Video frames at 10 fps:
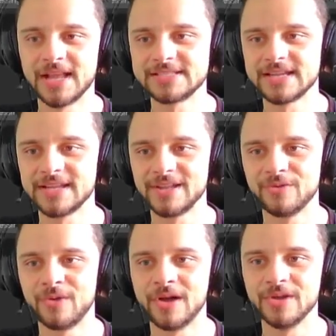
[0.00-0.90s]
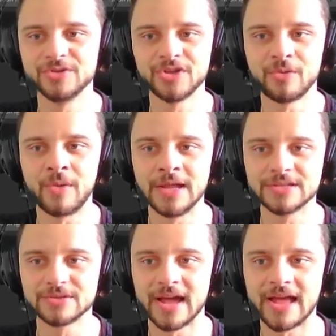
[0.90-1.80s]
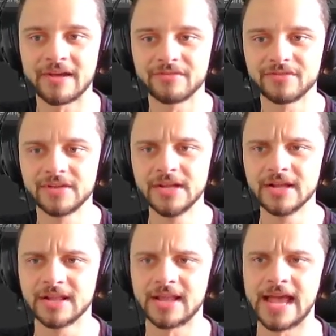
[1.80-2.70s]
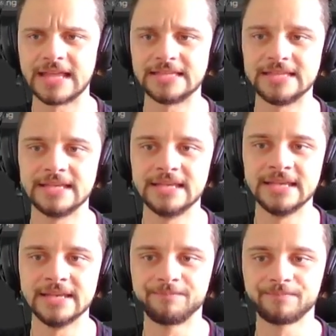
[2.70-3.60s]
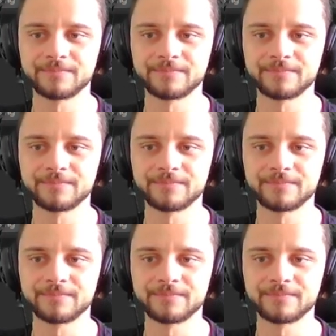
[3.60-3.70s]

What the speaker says: So let's say that you don't want to have like the